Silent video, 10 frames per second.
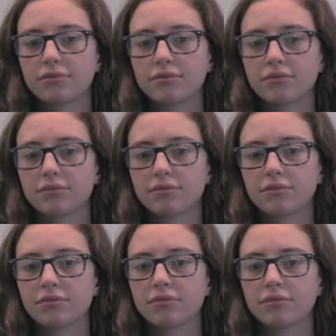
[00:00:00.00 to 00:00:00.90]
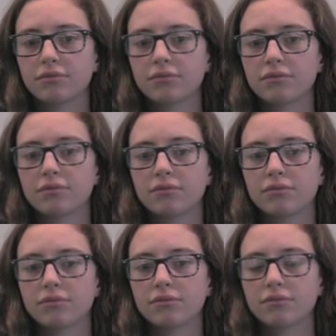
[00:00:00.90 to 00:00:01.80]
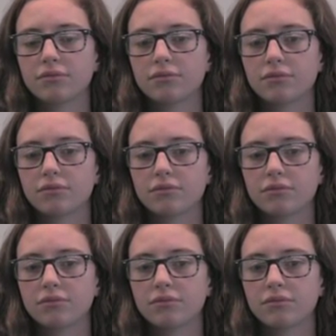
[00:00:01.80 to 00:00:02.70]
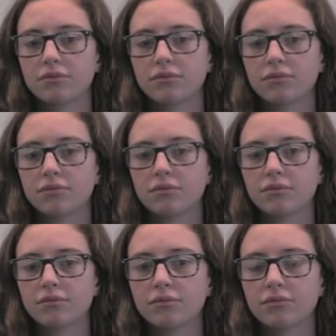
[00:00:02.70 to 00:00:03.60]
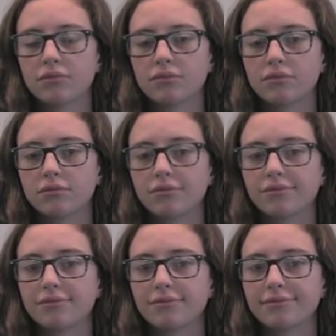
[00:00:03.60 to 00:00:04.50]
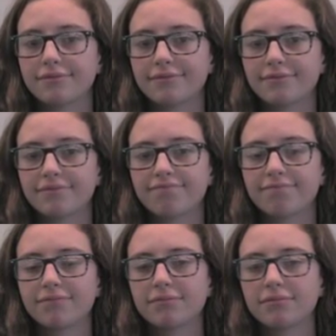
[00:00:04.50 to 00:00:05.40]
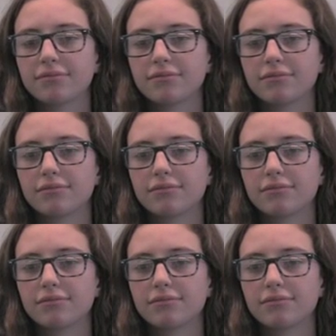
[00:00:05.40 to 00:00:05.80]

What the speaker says: (silent)